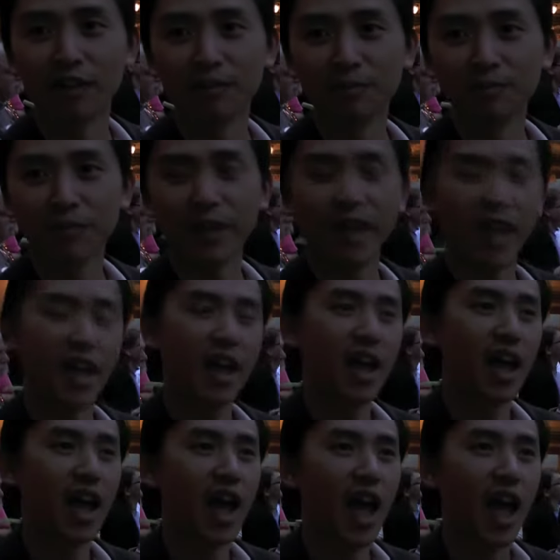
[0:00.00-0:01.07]

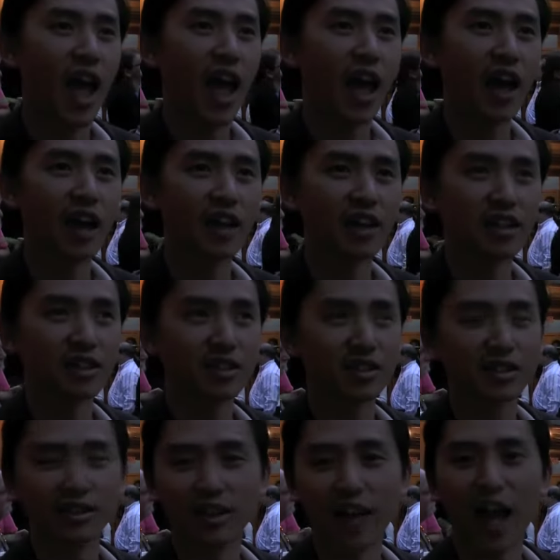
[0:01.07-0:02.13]
And
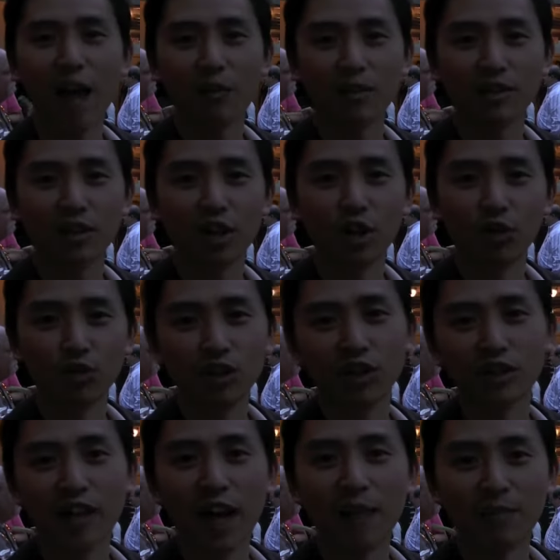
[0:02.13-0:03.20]
the app is called
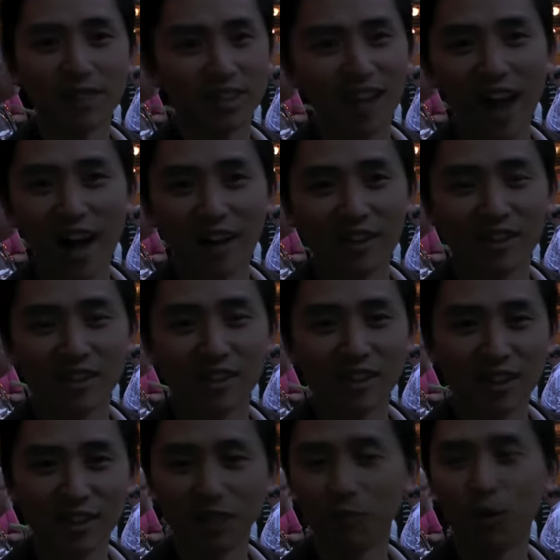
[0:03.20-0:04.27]
Real-Time Stocks.
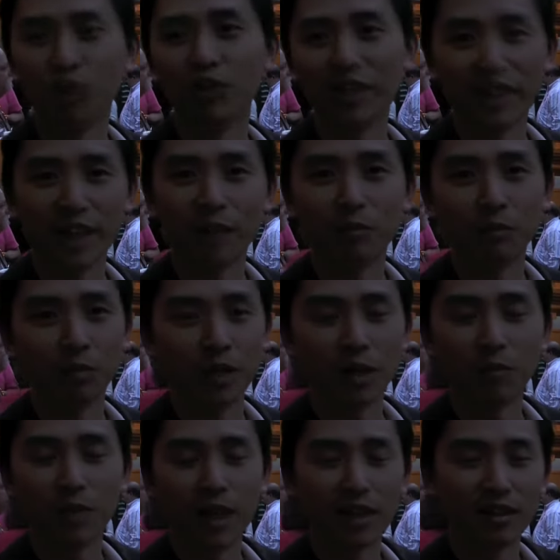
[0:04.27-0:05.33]
It's a boring name, but